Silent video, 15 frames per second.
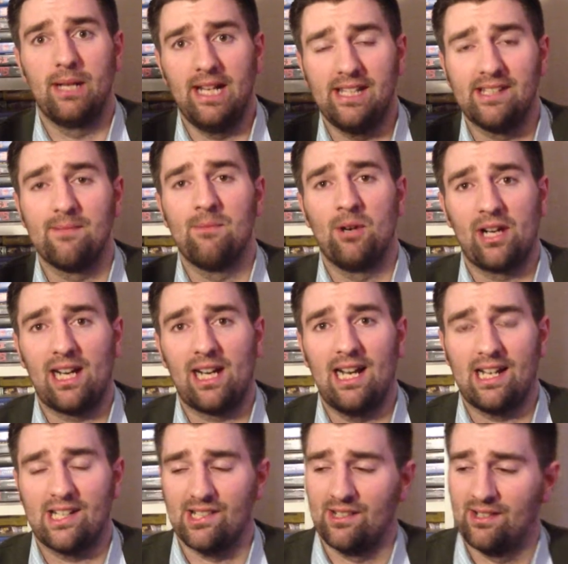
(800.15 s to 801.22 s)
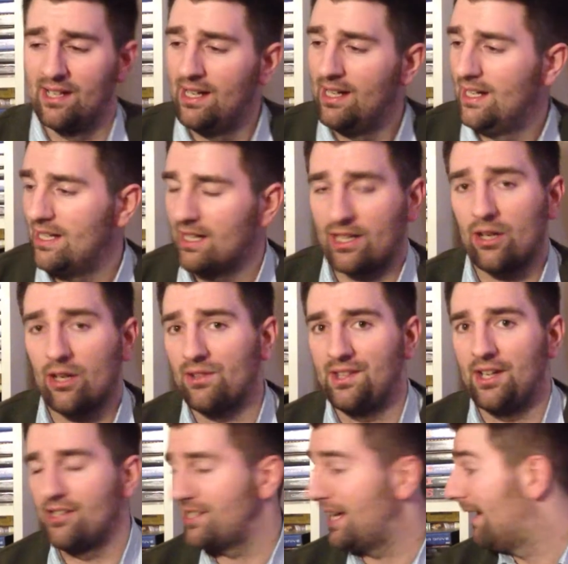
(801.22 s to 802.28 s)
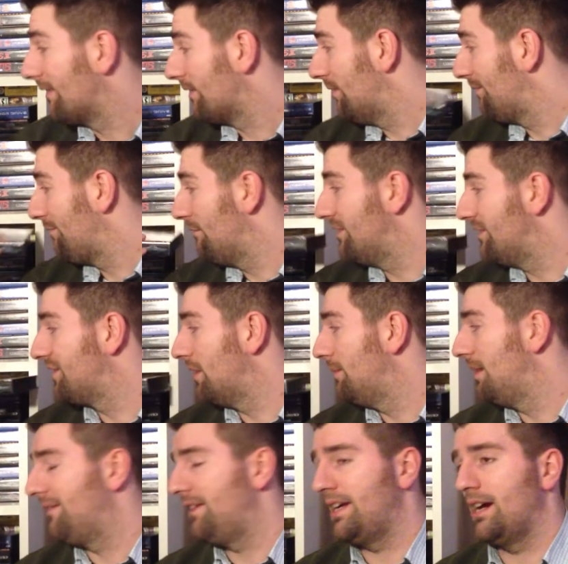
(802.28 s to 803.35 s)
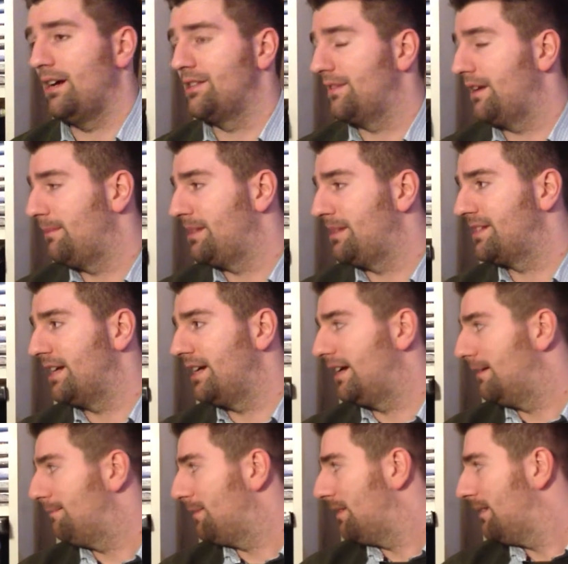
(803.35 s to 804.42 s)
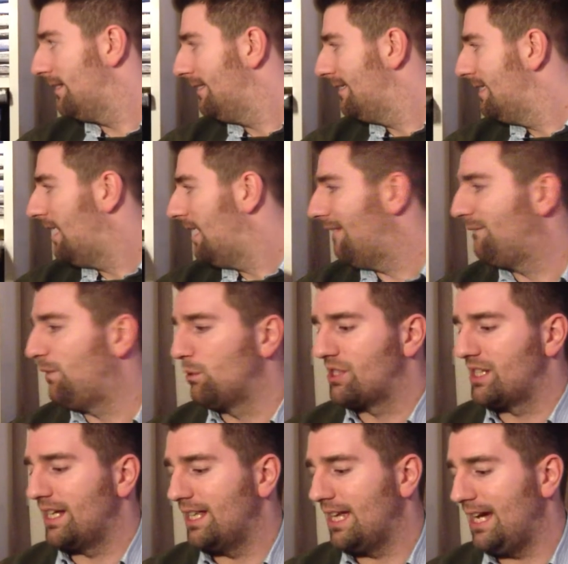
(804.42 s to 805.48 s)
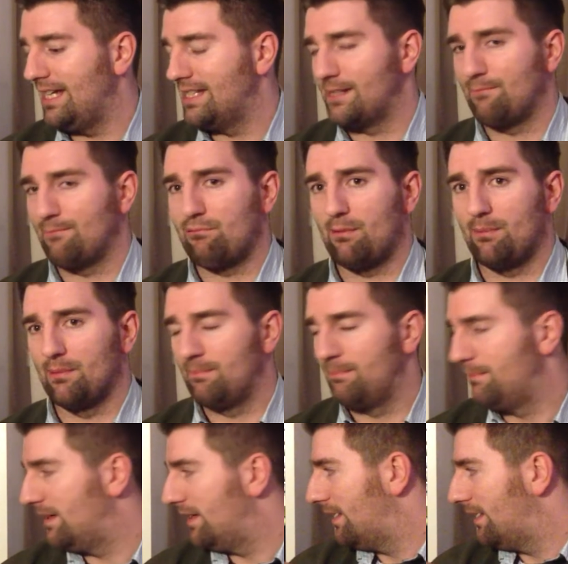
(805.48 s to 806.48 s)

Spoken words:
It is in my collection. God knows how I got through so many videos without me seeing it, but unfortunately that is the problem.